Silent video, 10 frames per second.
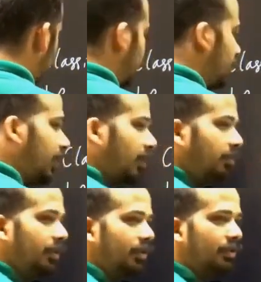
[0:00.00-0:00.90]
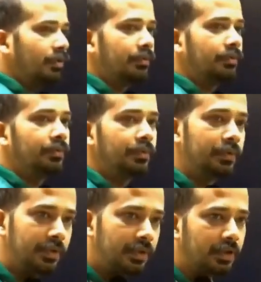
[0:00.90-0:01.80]
Is that Hermitian?
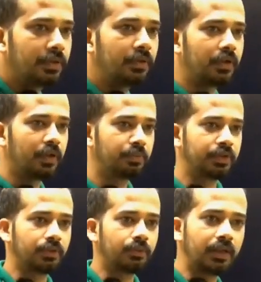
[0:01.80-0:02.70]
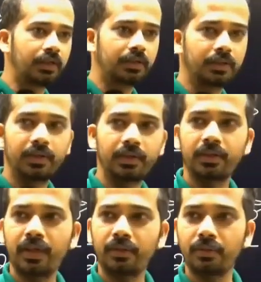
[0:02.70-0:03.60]
It's not Hermitian. Why?
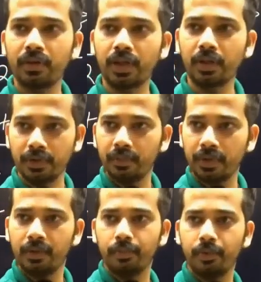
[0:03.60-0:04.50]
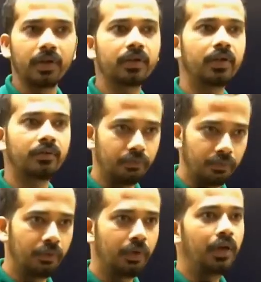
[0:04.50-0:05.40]
They do not commute. Am I right? Product of
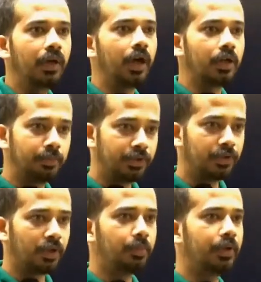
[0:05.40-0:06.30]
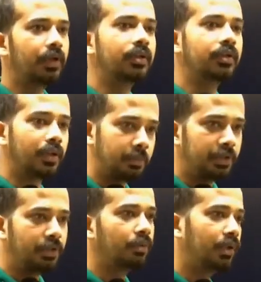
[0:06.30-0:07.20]
two Hermitian operator is
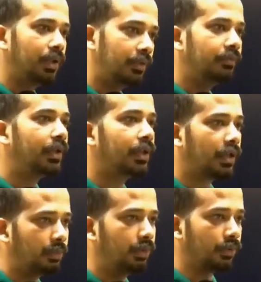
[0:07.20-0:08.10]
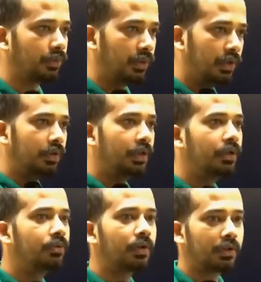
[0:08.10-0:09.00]
Hermitian only if they commute. They
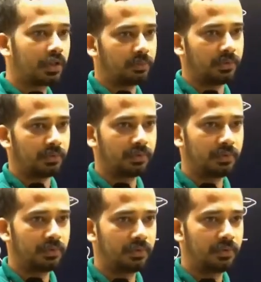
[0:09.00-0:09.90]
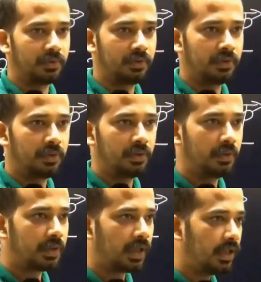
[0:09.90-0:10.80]
do not commute.
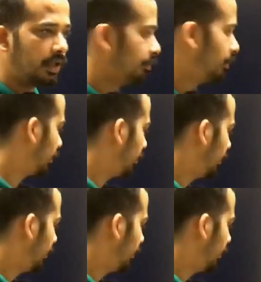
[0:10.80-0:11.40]
Okay, pick up.